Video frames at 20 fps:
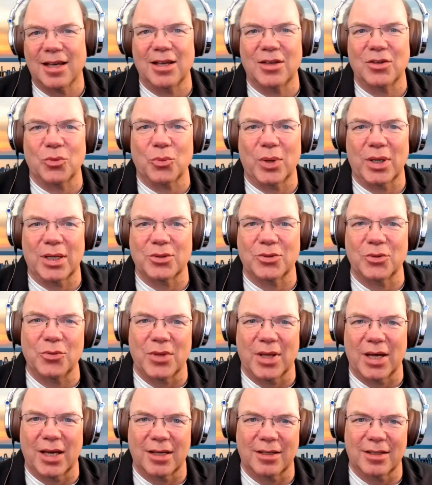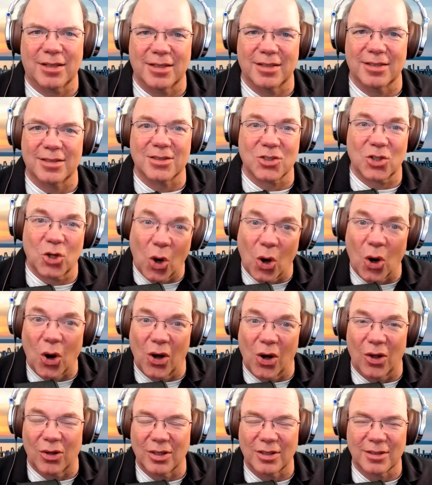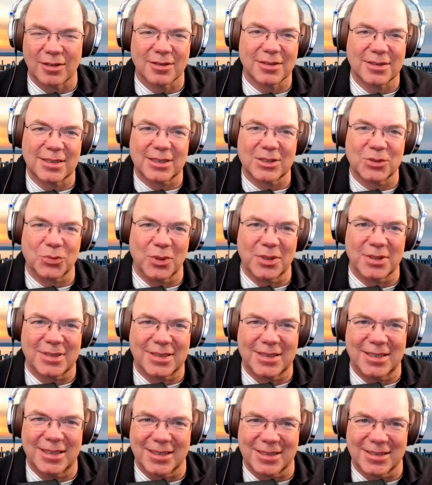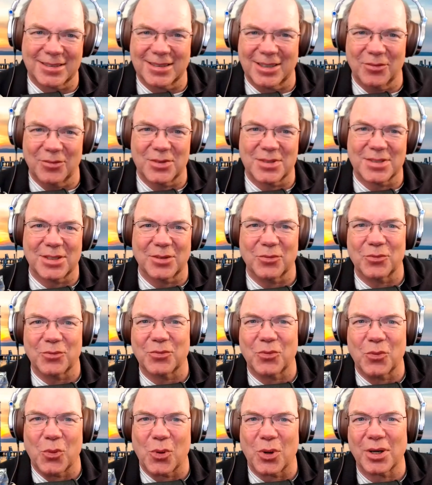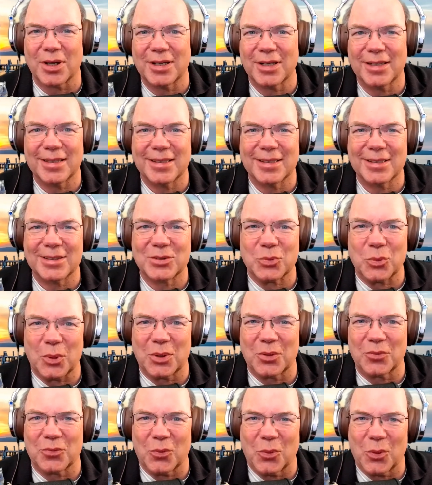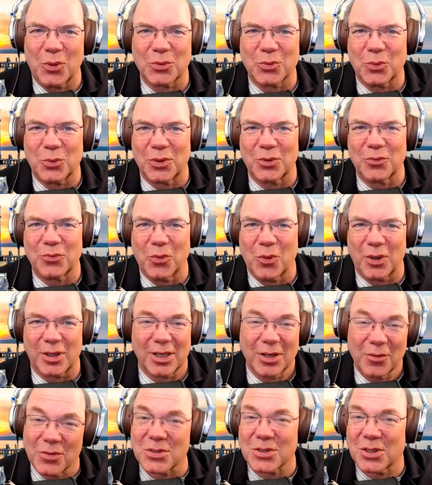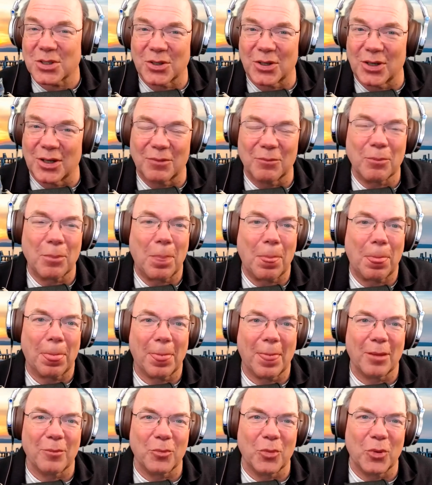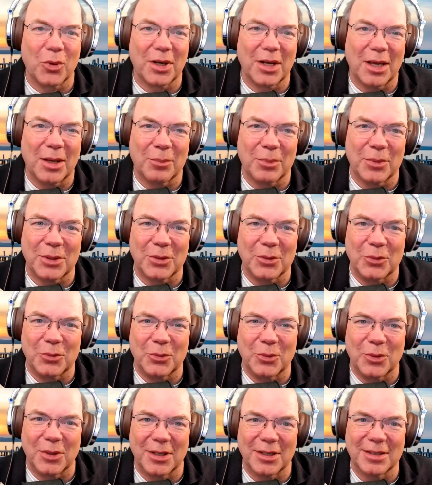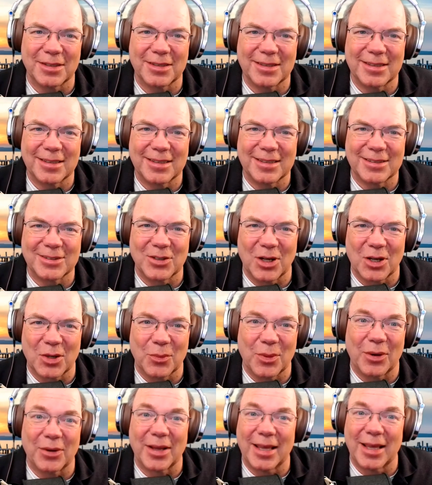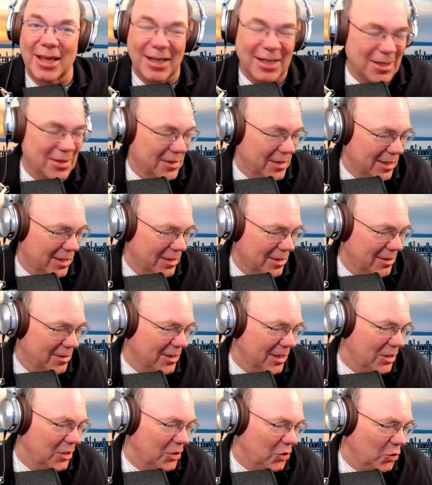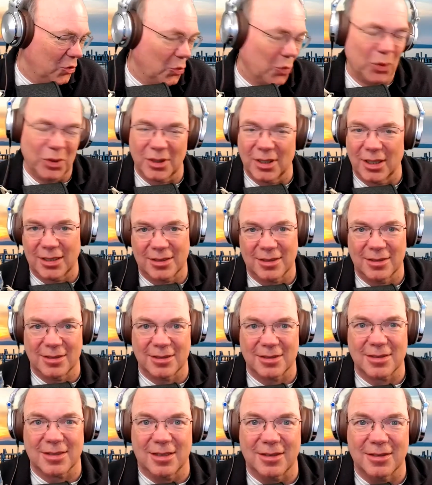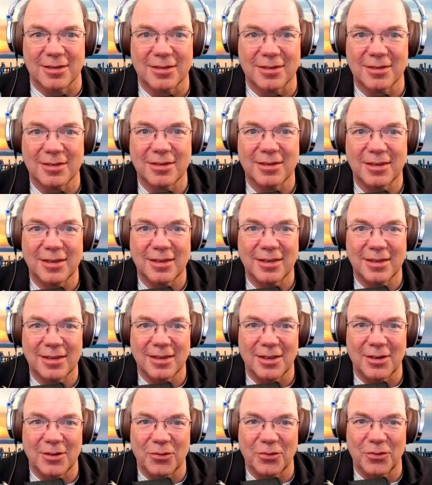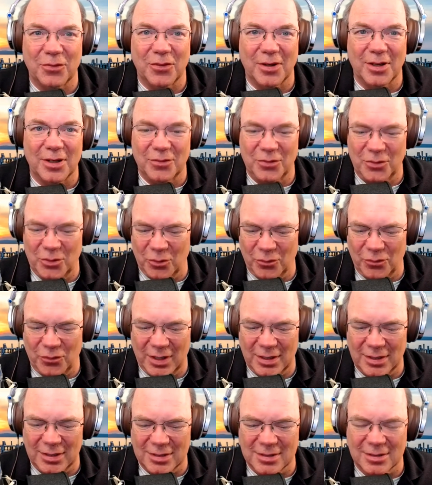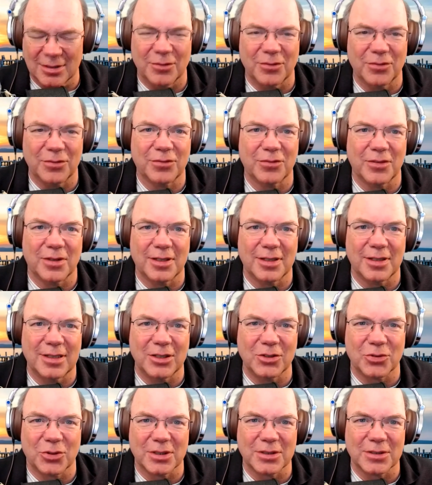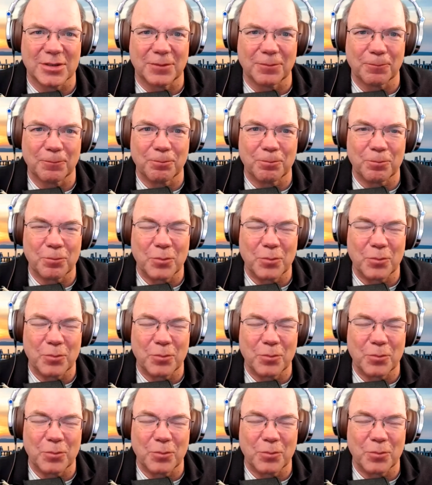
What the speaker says: And the way to do that is call 616-774-2424. Give us a call. I'm more than happy to talk about anything that you would like to discuss if you don't find this stuff interesting.